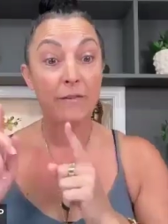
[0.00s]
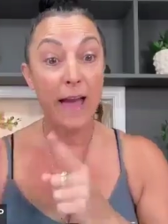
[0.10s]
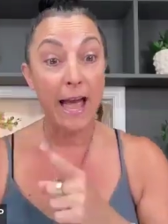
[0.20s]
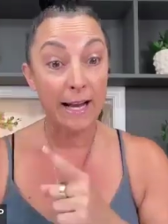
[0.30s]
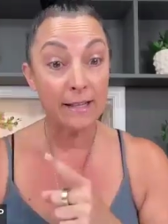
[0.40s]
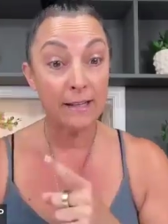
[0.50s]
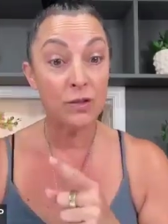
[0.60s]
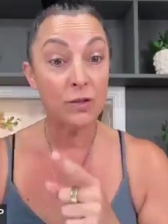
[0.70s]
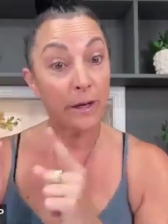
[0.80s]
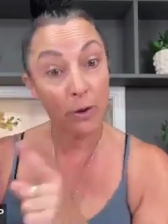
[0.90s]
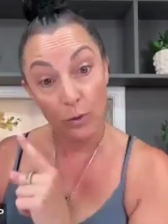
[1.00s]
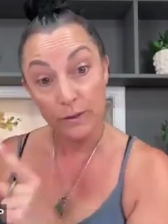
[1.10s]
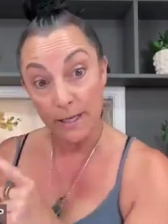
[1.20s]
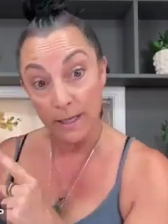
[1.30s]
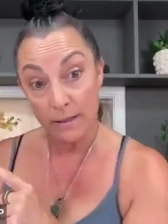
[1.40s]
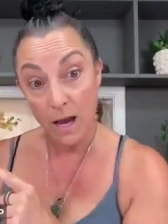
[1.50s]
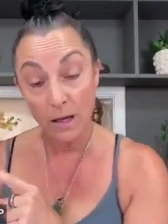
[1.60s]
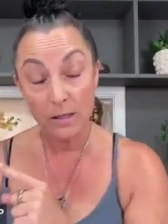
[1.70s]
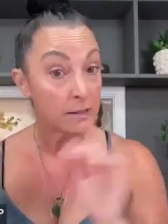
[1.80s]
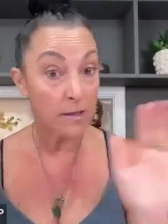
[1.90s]
to have access to my old
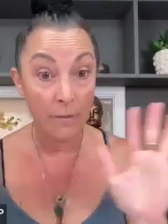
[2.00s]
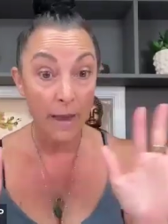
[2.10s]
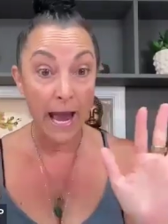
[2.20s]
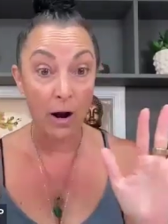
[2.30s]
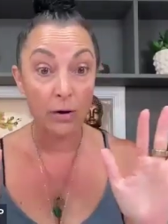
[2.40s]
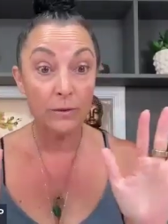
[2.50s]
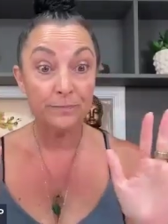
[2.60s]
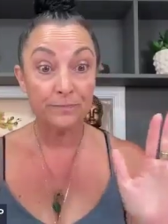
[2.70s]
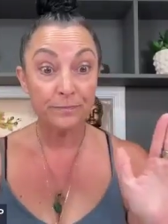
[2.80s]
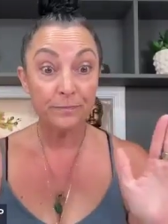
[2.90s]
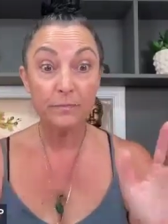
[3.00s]
TikToks somehow.